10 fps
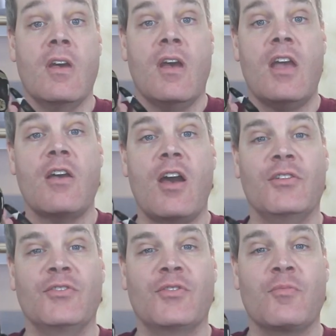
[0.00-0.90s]
Hey
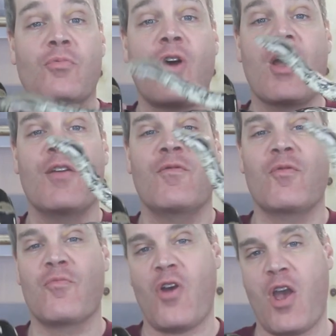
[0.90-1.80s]
guys, Brian
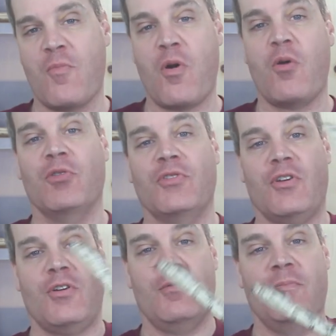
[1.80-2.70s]
from Brian Boas
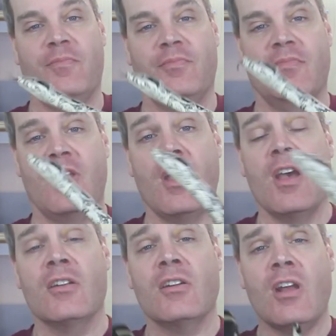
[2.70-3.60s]
here.
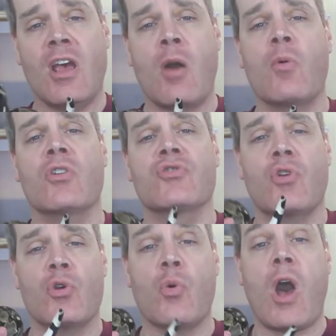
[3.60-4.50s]
Today I want to
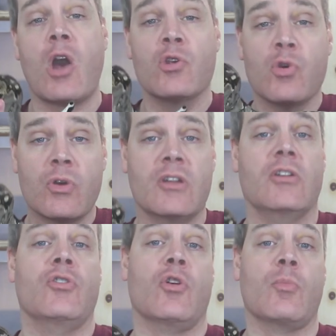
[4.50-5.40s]
show you how you can
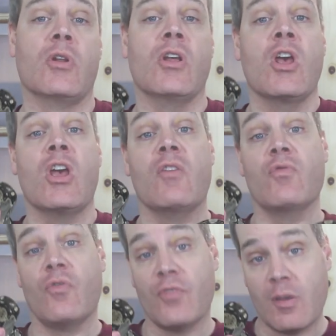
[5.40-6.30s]
determine if
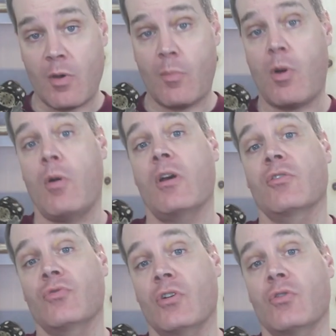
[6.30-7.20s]
your female boa
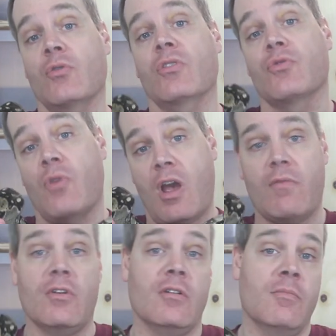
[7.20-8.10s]
constrictor is
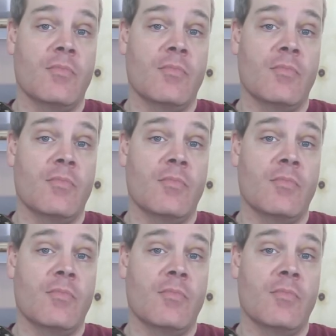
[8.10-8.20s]
gravid.